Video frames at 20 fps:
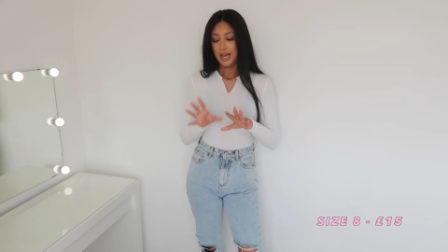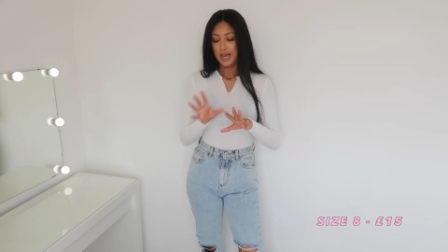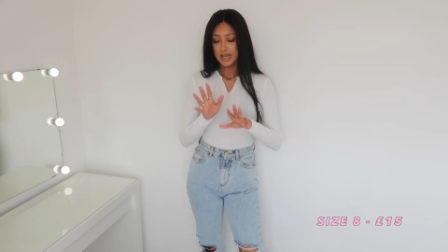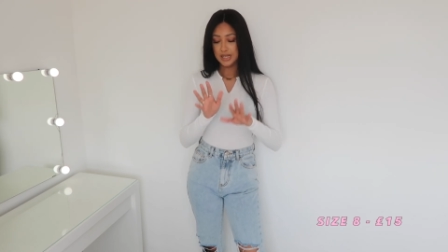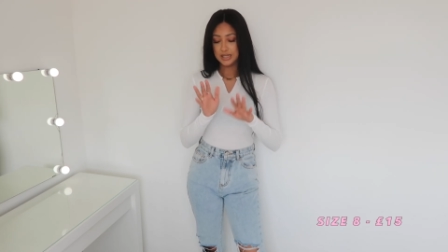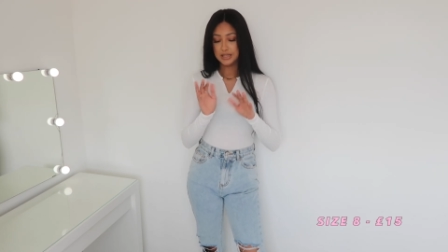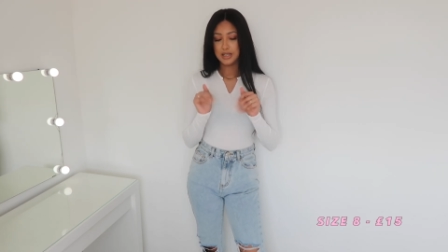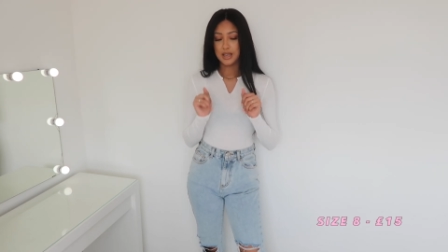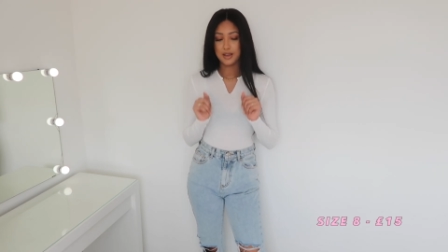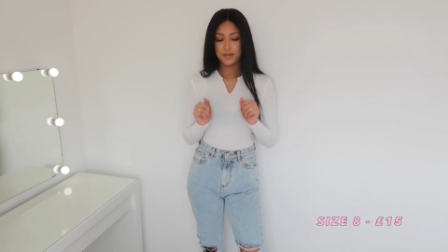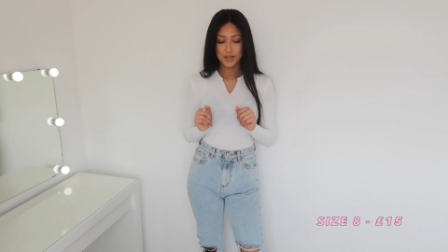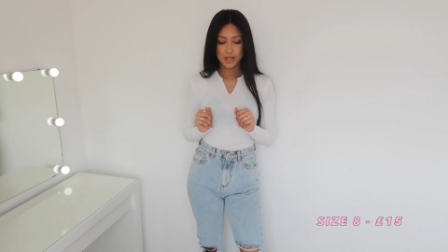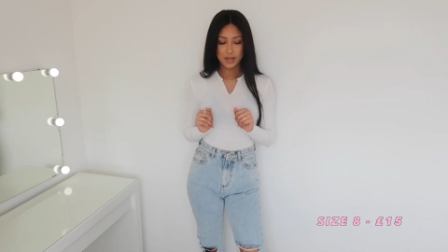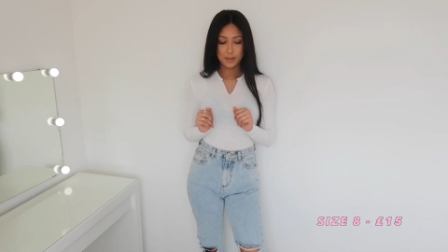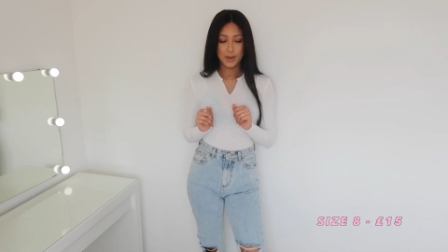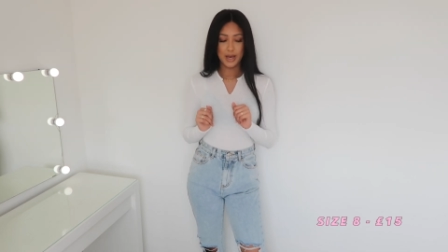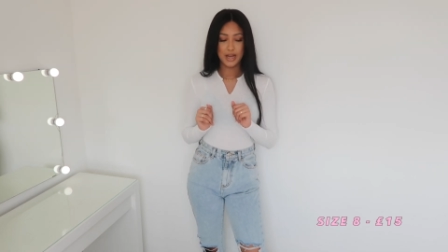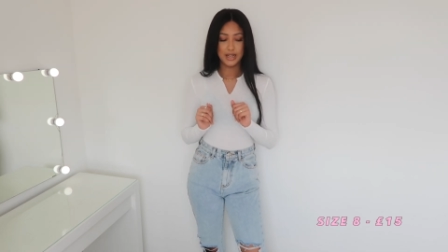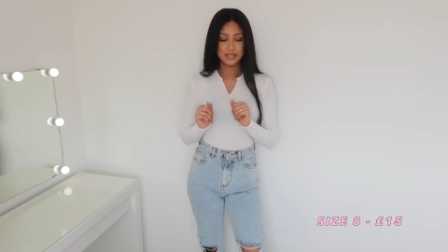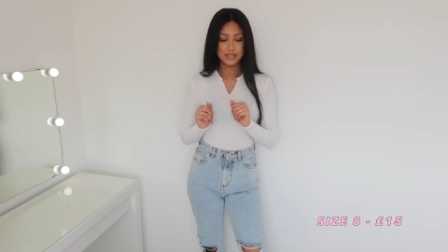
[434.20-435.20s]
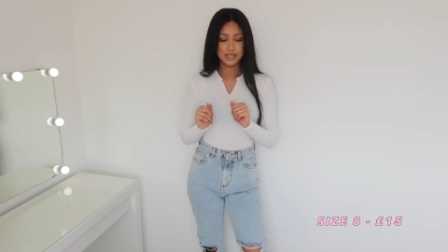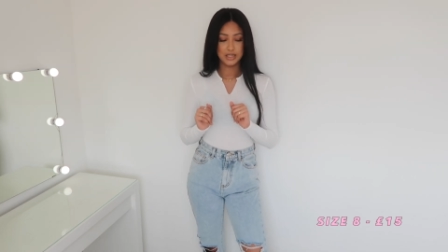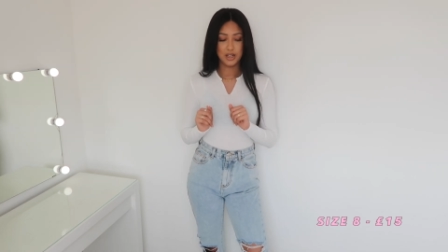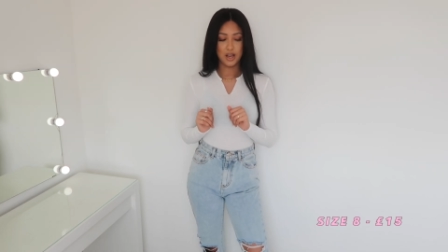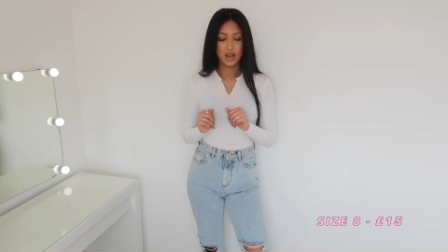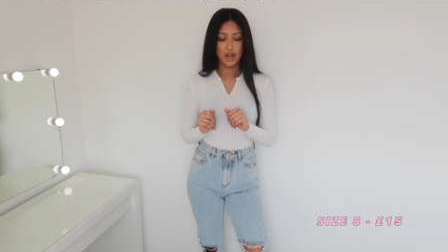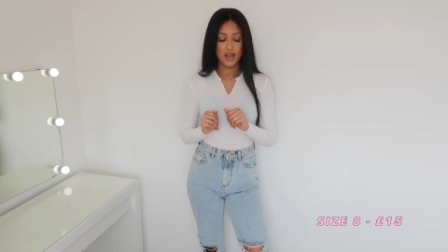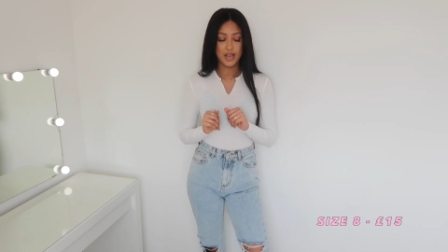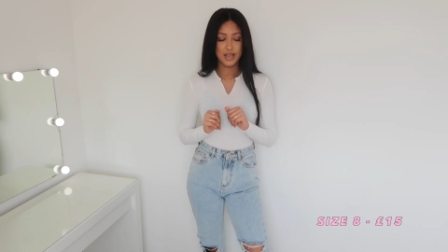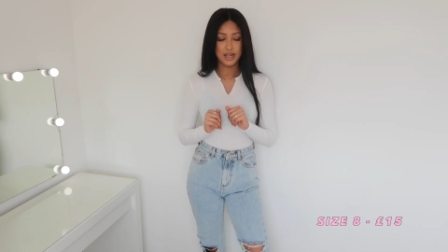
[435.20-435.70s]
it's giving a panty
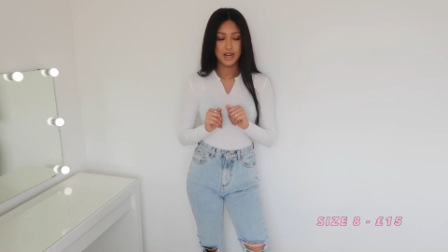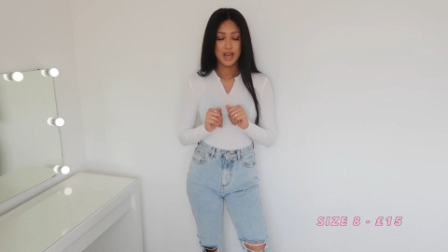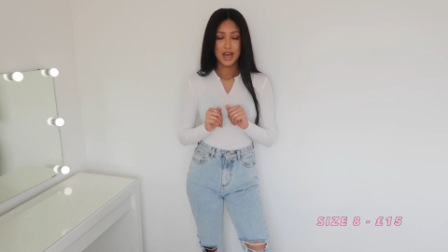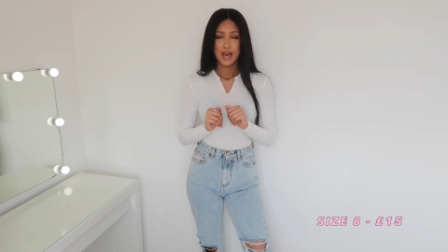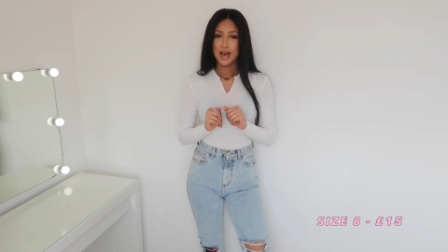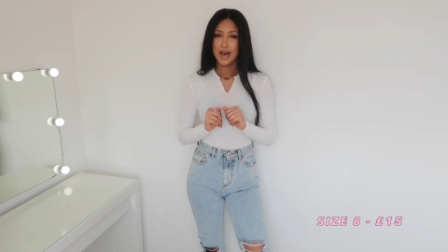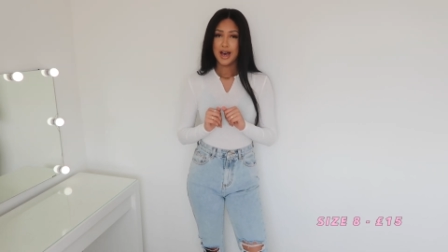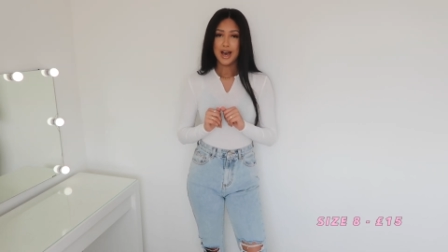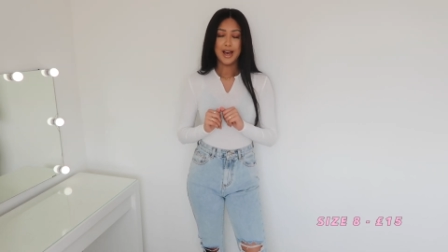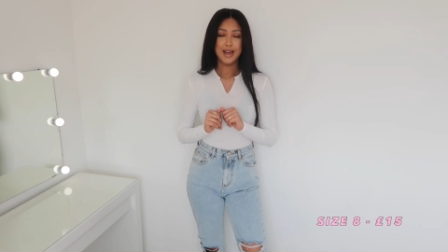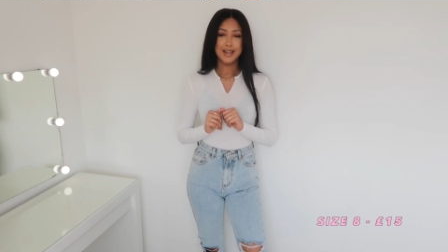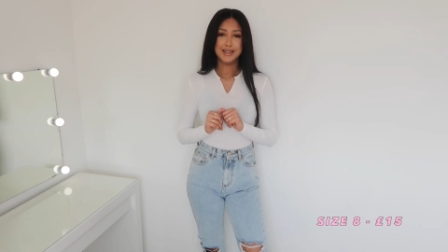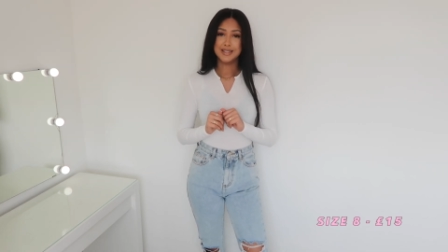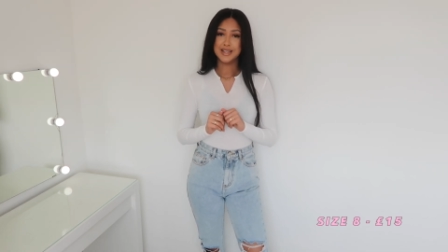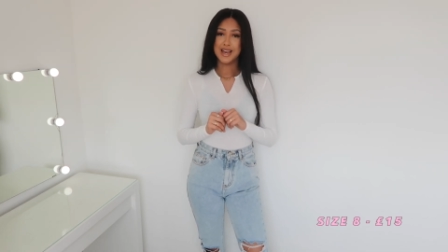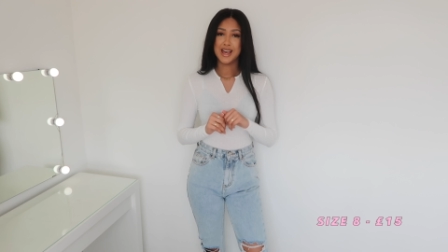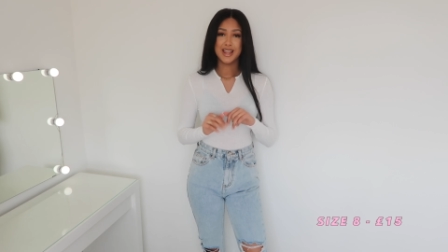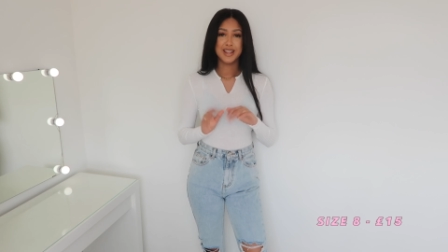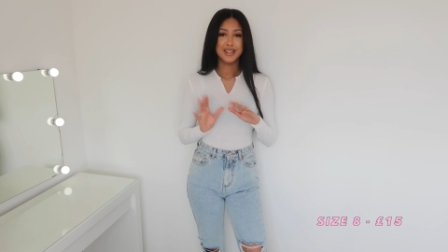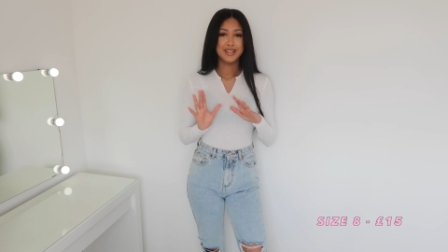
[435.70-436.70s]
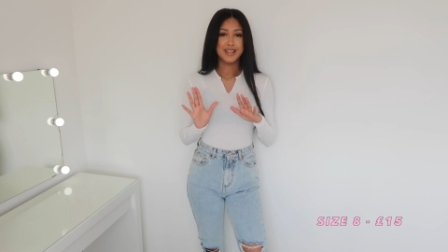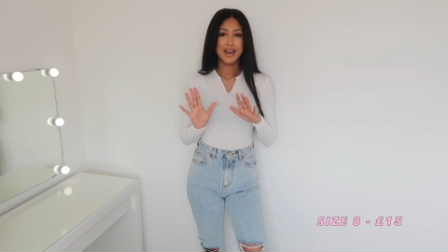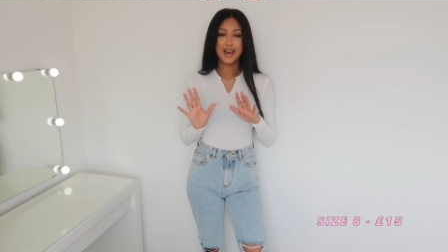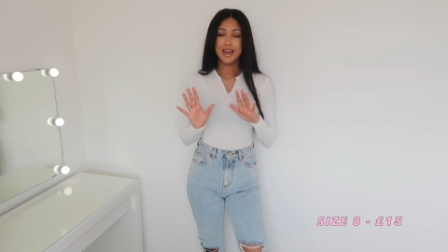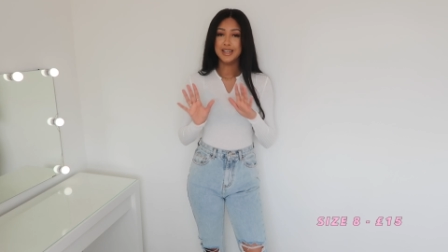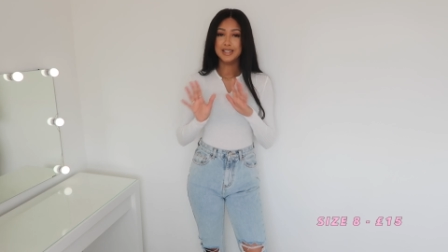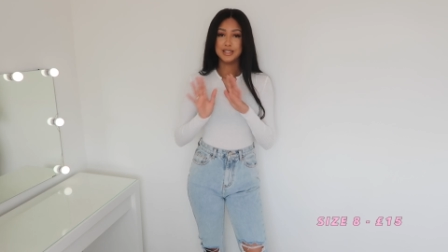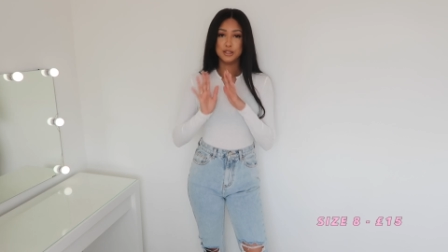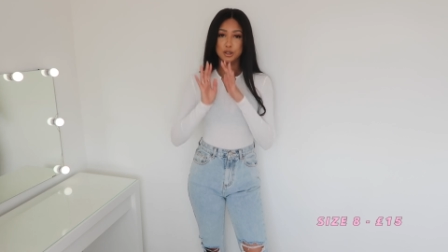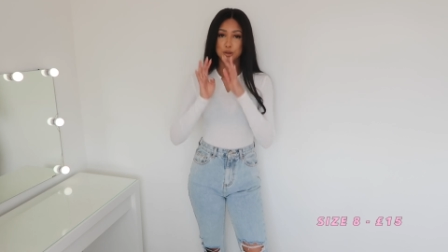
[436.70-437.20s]
line and
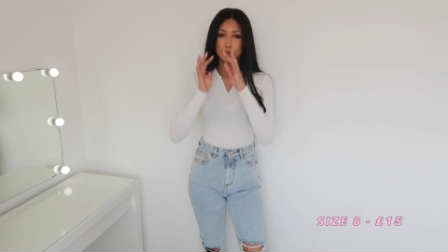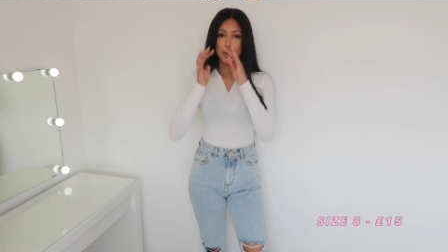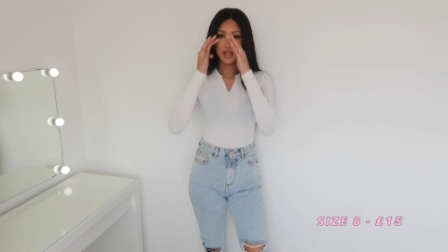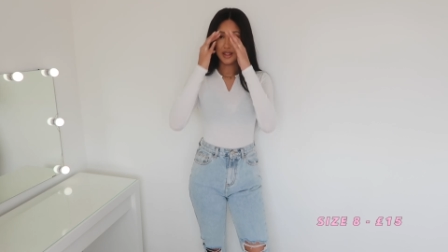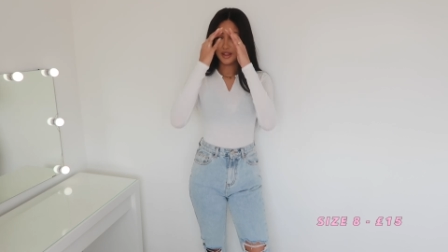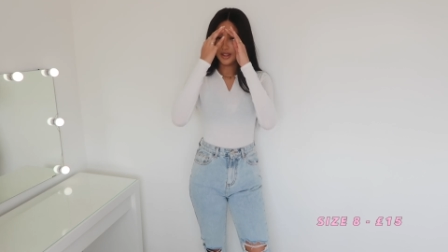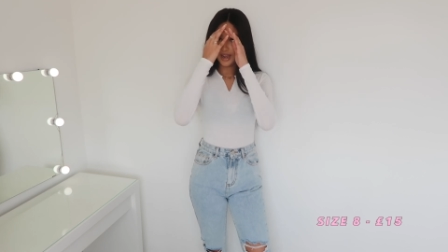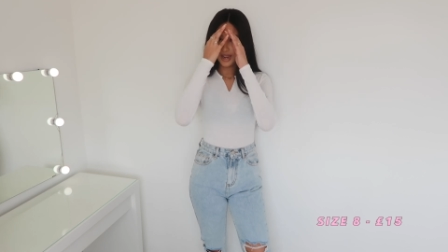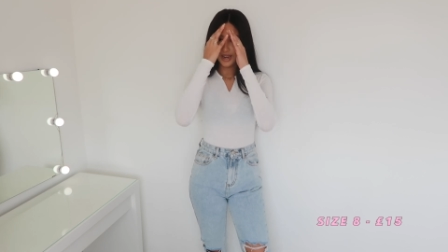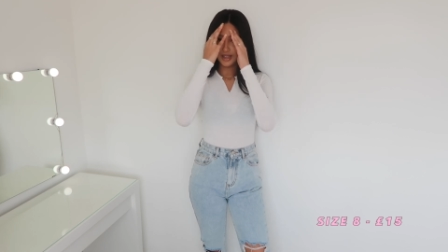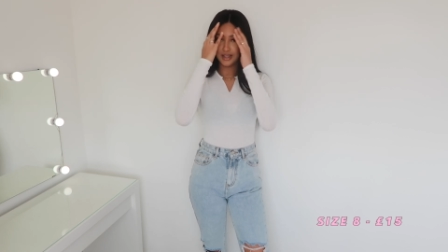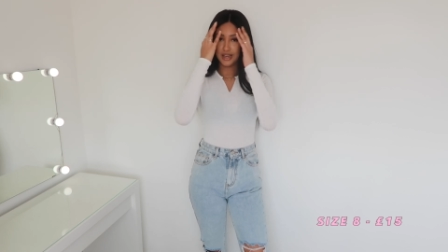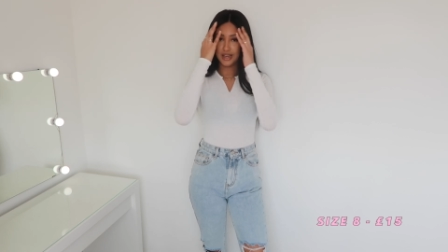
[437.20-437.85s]
that is not my thing.